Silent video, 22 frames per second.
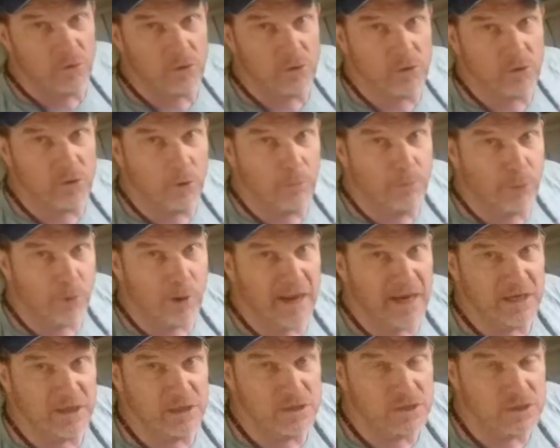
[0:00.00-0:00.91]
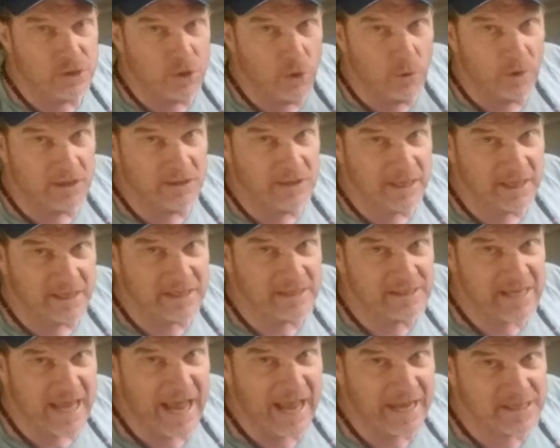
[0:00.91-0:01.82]
your brain is doing the
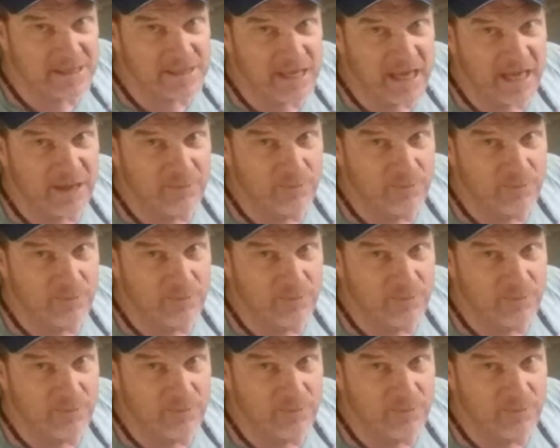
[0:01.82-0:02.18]
exact same